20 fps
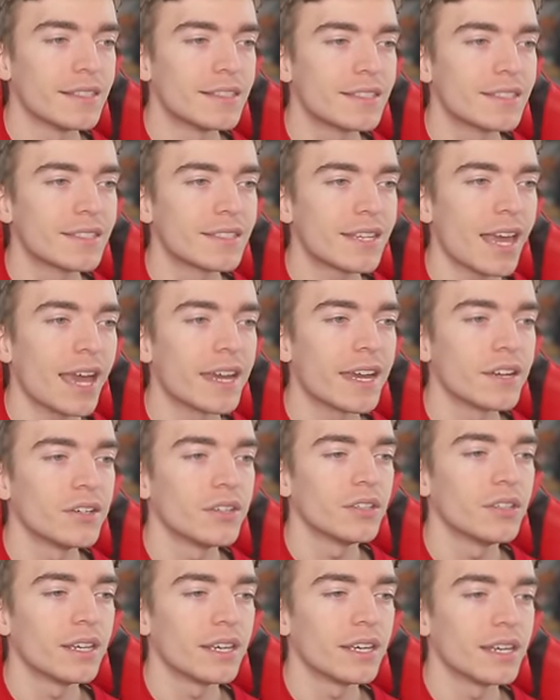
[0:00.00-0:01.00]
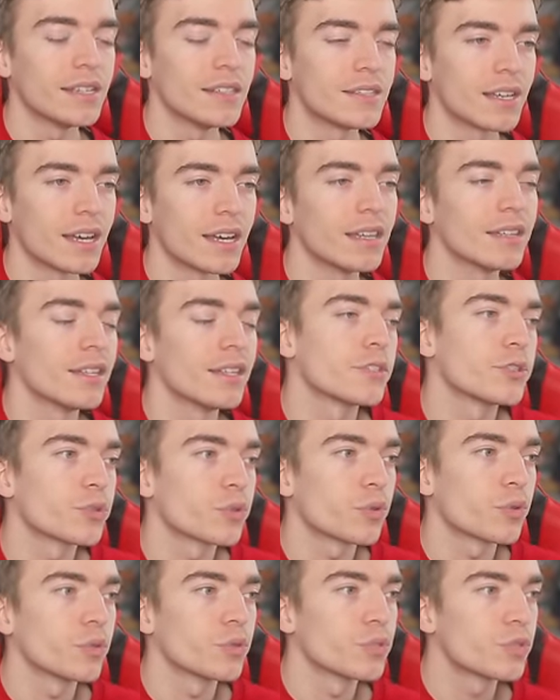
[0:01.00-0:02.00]
its tail is a
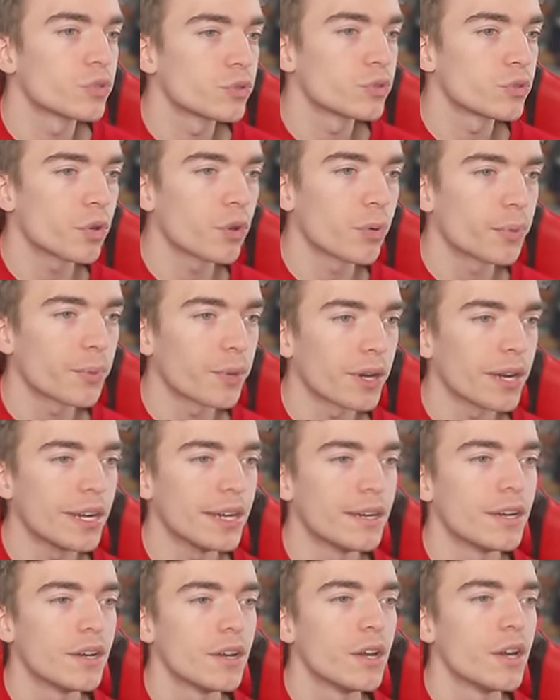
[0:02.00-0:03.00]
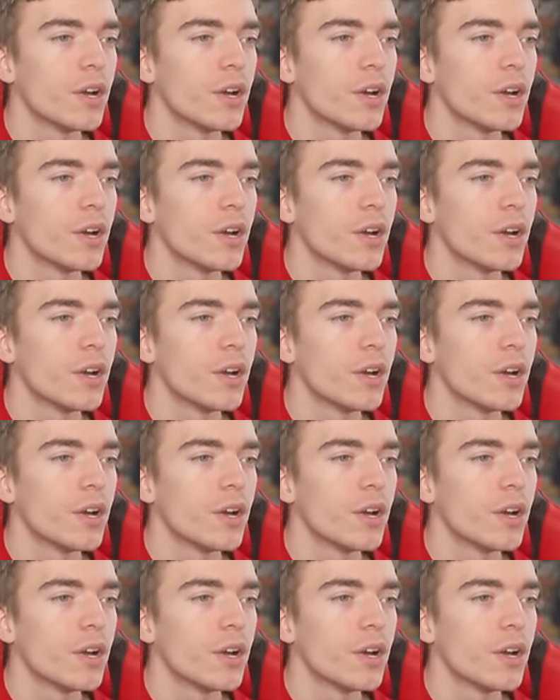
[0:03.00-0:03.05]
literal strawberry.